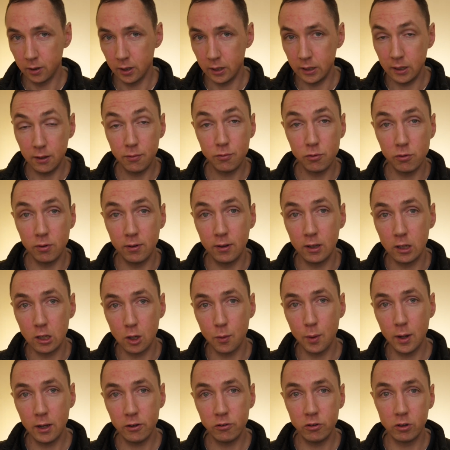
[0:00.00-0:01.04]
And if you're in the
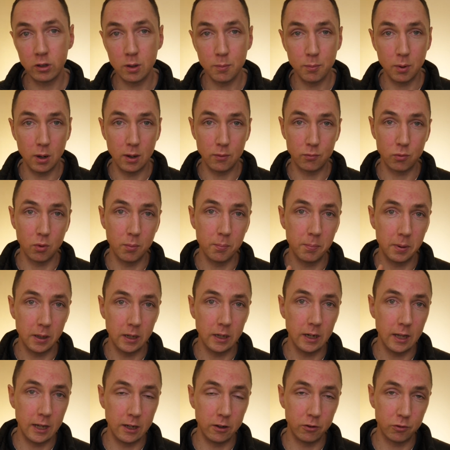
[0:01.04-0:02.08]
US, you can buy it from
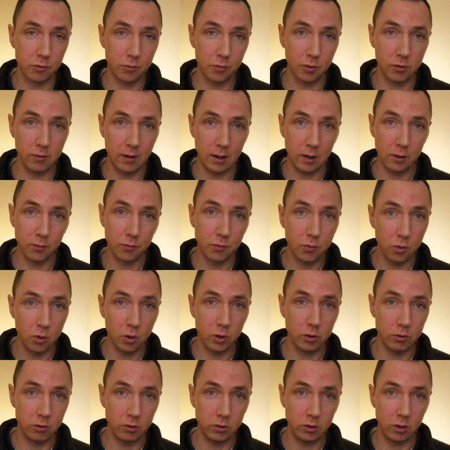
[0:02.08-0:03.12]
B&H for around
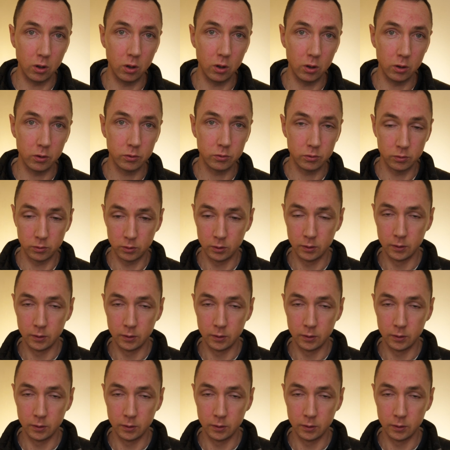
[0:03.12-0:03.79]
$400.